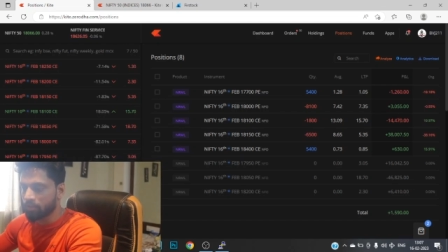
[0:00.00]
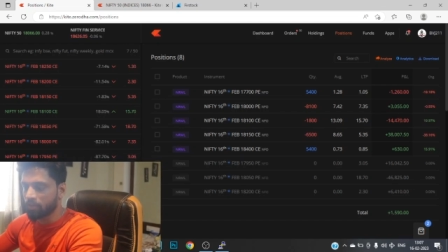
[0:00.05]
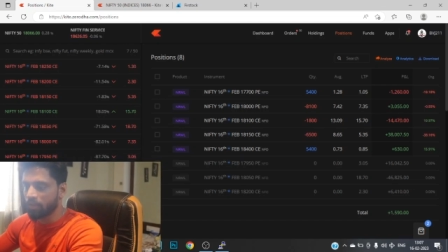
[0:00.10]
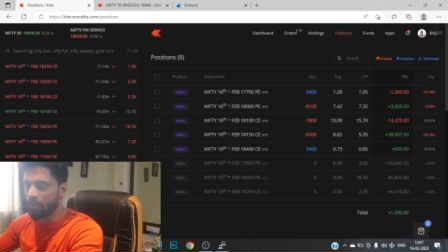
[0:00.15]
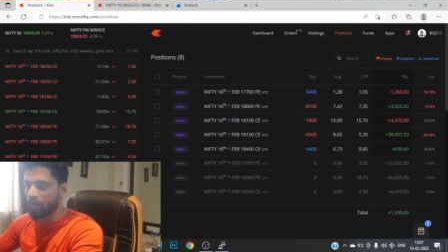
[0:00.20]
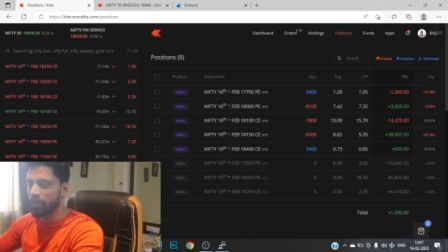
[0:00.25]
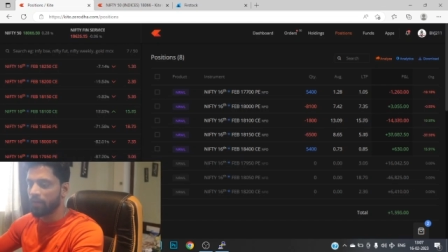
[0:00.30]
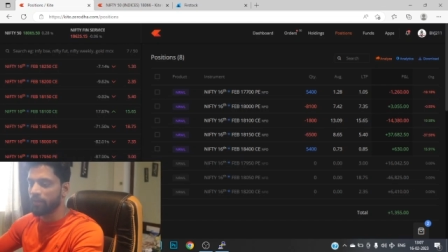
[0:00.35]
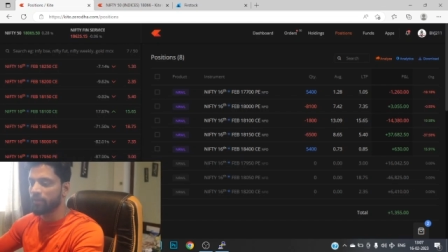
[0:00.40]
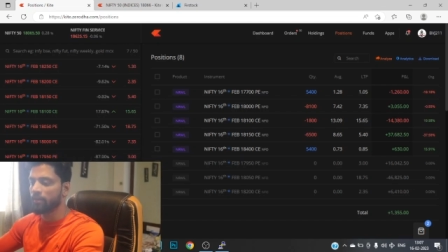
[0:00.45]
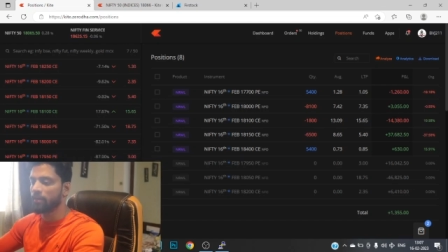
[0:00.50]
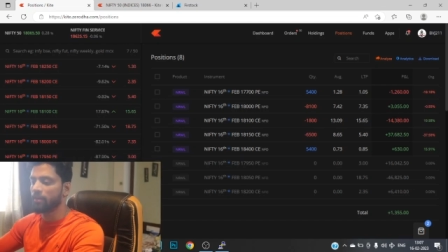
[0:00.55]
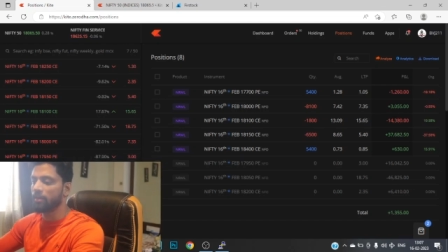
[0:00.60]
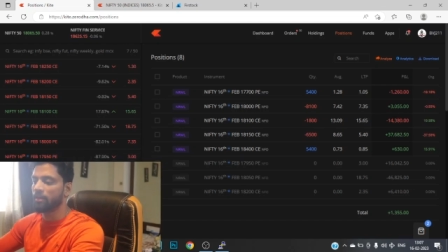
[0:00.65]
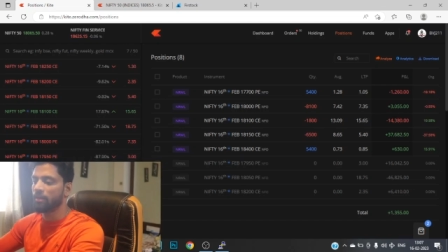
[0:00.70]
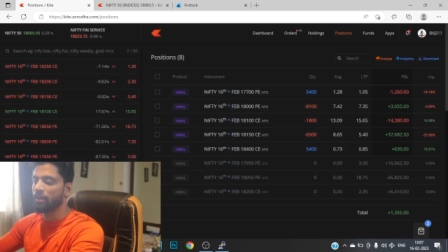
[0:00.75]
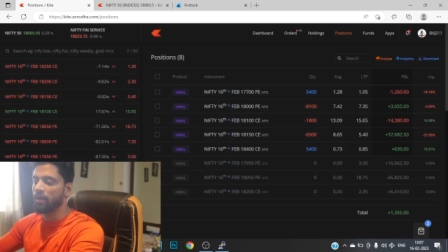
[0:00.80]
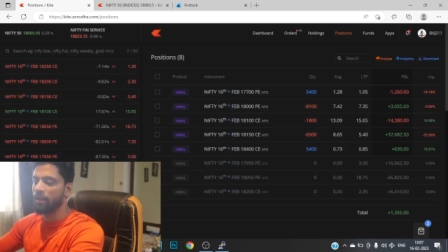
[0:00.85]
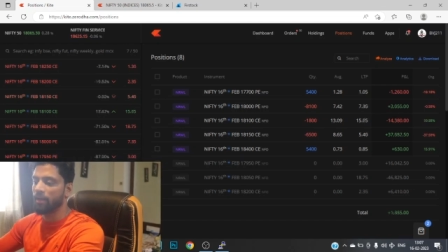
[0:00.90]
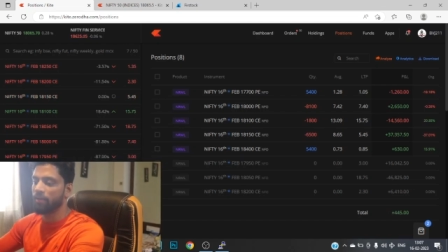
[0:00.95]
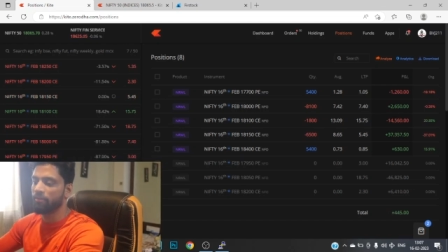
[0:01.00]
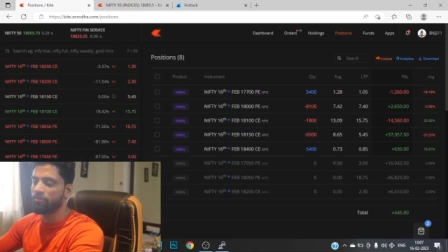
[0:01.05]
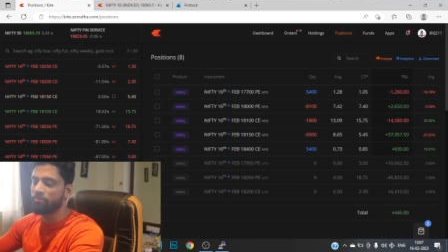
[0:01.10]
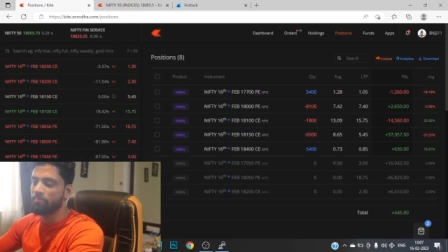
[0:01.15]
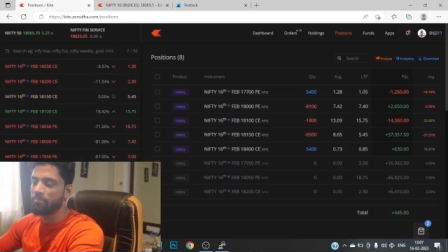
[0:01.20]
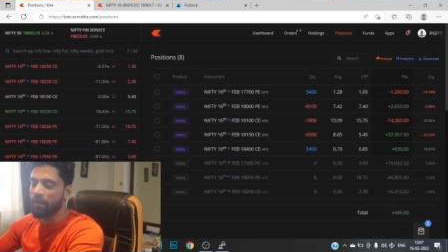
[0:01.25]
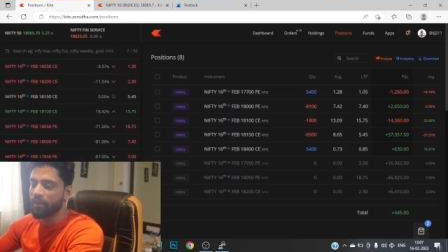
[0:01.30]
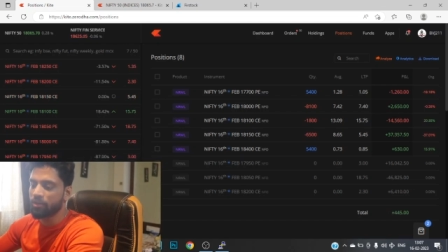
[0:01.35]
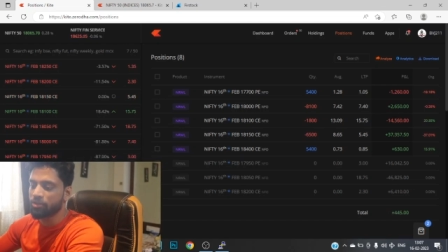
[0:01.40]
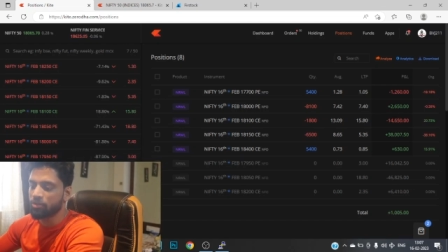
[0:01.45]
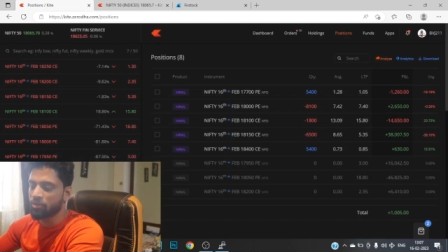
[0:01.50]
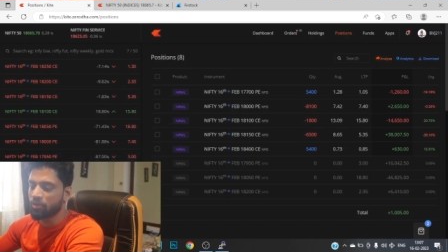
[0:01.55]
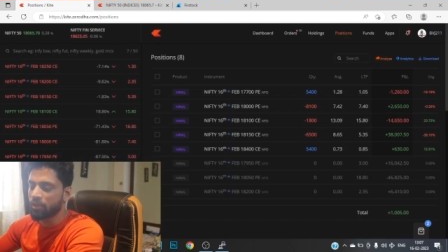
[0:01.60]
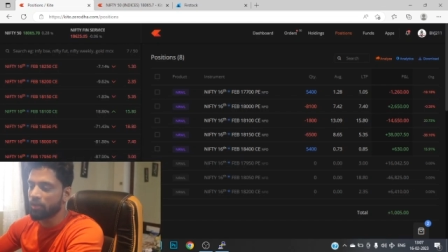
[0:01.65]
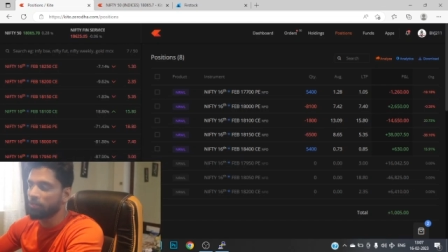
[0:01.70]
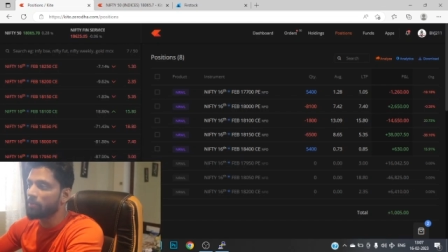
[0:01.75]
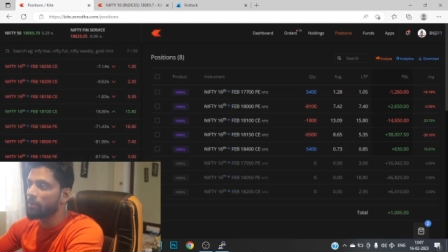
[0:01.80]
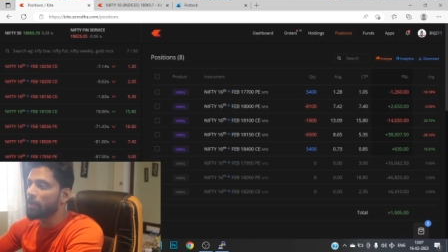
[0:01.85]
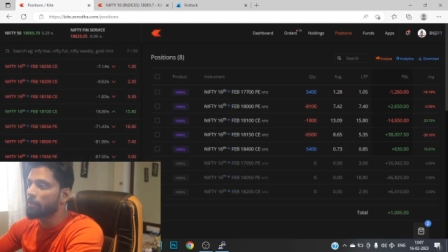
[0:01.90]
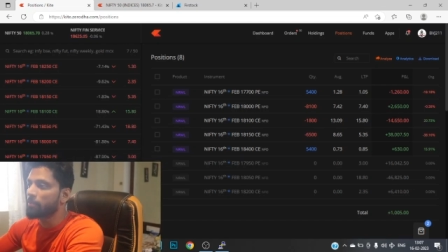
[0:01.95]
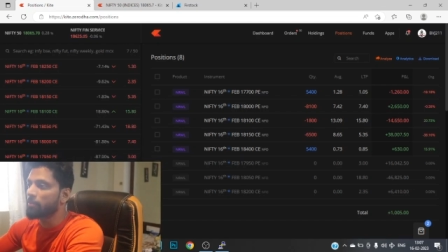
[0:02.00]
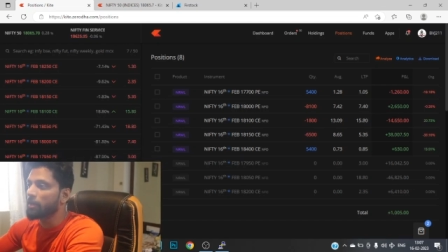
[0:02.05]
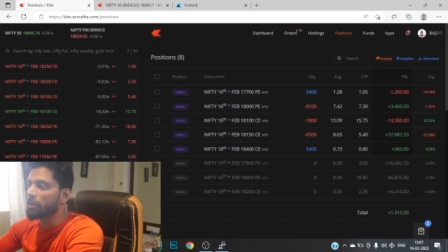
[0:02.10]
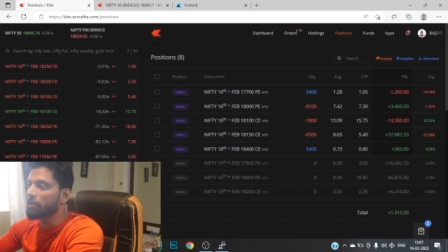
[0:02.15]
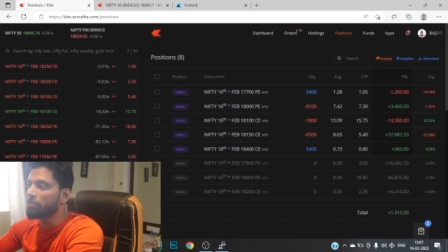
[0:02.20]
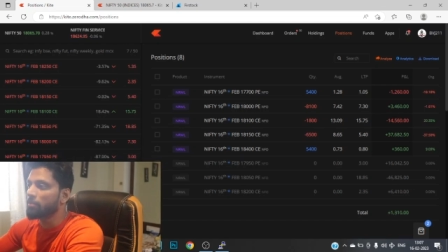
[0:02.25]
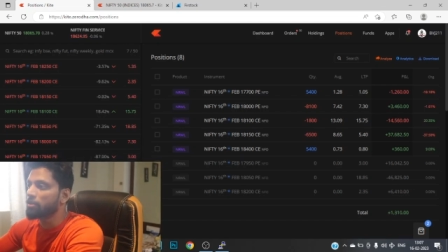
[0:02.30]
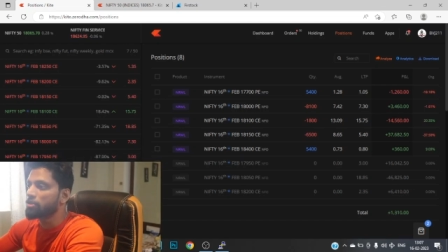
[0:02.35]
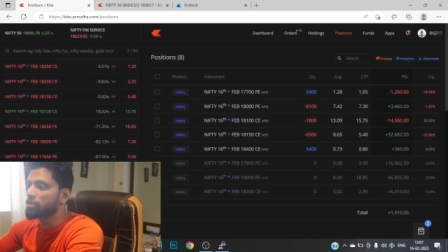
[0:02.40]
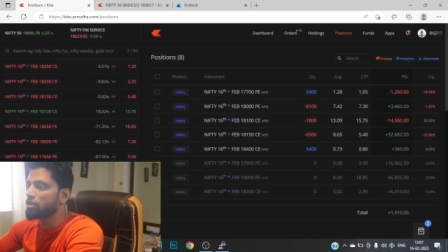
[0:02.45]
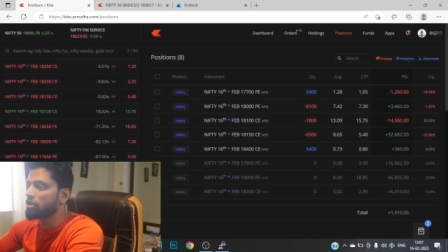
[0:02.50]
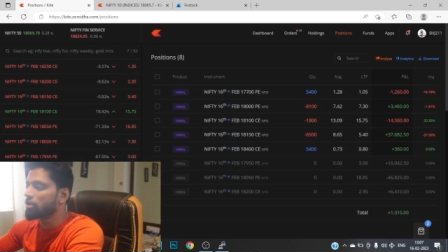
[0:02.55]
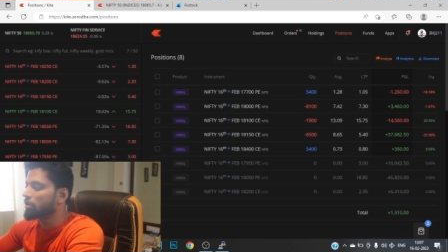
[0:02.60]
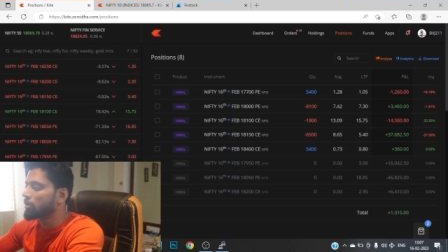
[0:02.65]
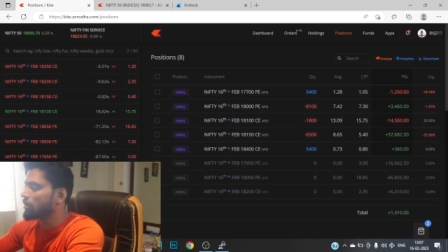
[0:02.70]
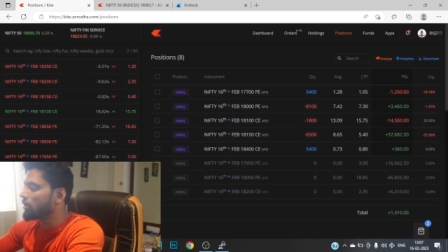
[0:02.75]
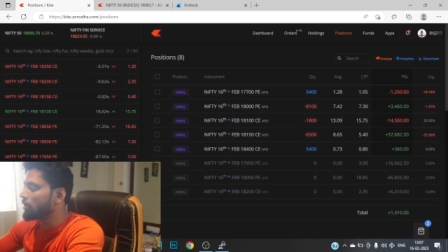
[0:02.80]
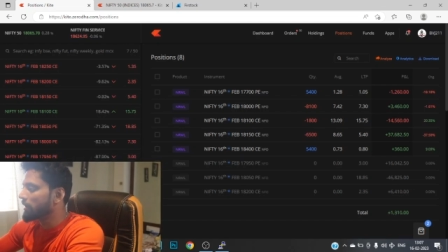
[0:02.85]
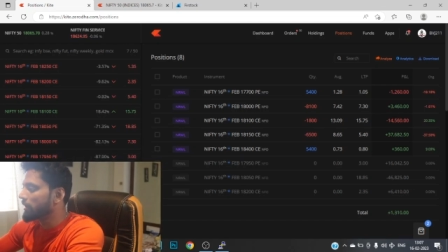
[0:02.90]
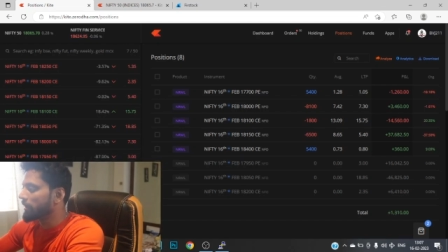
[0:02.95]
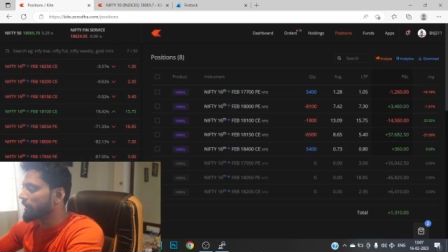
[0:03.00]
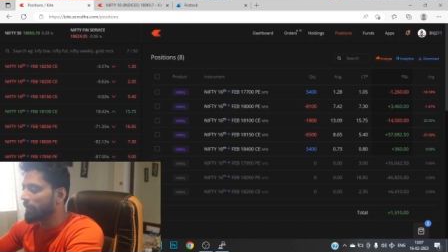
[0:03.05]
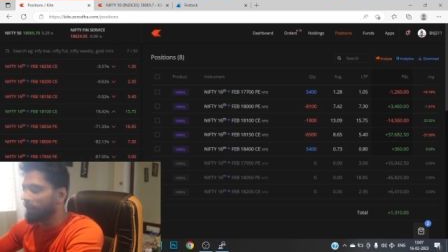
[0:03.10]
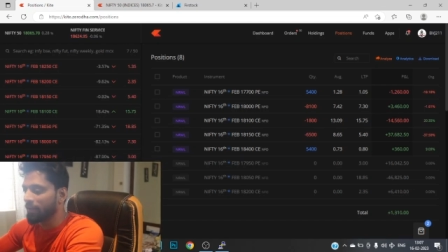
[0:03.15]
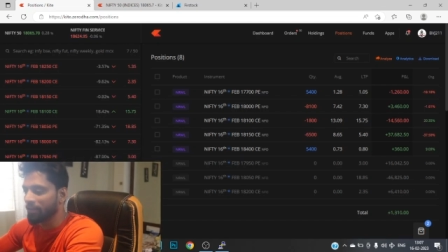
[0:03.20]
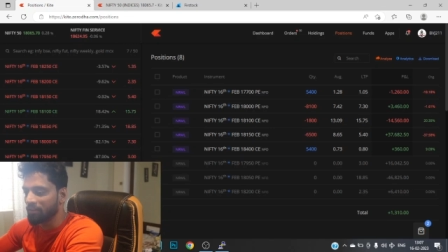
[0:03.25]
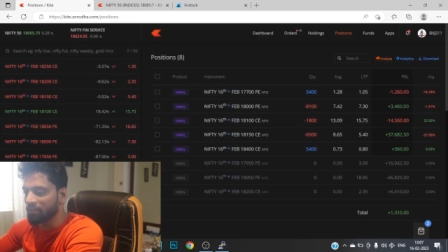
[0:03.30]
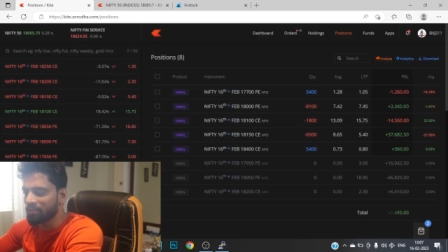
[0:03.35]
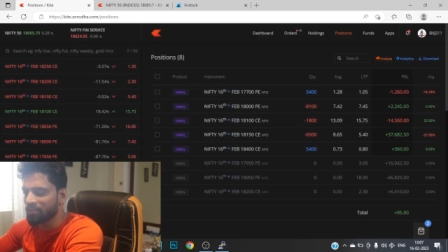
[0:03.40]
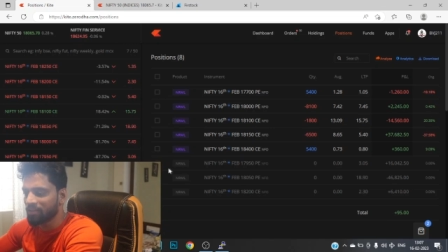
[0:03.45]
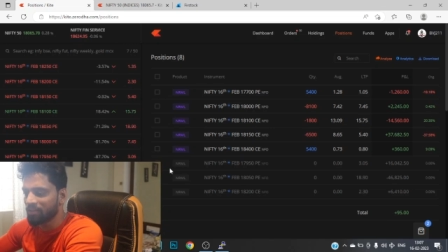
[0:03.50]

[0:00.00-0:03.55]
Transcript: and I've managed to give back pretty much all my gains.